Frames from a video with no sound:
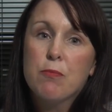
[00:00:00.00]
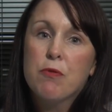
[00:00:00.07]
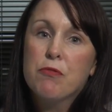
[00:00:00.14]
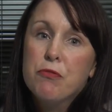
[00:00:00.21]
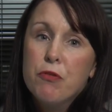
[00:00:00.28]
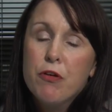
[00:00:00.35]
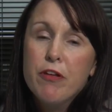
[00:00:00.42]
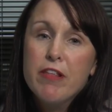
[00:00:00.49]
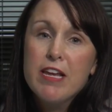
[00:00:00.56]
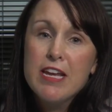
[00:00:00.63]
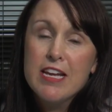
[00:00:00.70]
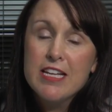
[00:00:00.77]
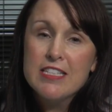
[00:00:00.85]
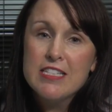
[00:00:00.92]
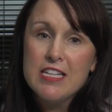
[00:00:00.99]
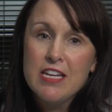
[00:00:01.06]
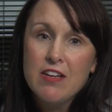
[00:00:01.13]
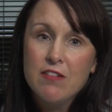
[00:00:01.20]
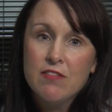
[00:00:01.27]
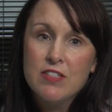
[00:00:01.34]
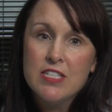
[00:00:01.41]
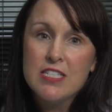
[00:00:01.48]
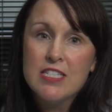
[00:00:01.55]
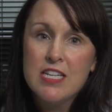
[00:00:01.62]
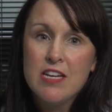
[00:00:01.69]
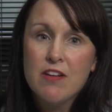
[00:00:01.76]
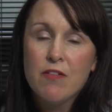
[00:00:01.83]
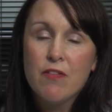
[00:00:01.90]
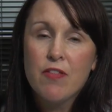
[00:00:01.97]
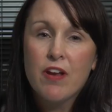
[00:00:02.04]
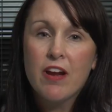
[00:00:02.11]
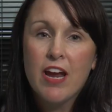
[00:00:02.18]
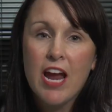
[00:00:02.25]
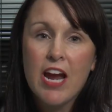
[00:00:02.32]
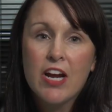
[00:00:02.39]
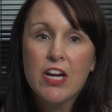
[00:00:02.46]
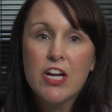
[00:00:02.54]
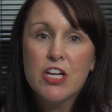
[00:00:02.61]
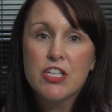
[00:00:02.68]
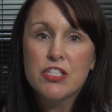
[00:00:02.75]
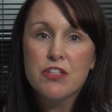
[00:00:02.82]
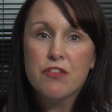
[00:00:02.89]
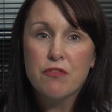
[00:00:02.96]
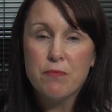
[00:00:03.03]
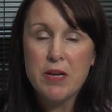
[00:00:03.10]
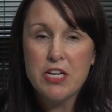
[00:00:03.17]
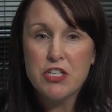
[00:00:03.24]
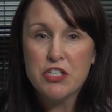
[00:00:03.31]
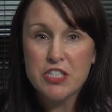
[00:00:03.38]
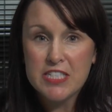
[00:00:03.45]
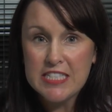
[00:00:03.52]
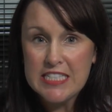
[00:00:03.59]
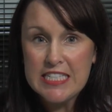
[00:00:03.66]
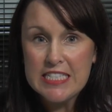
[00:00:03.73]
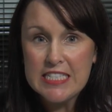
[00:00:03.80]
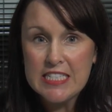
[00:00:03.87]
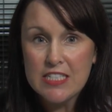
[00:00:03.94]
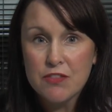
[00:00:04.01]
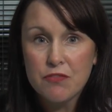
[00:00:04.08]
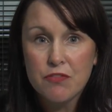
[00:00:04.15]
before they conceive to see if they're carriers of major diseases,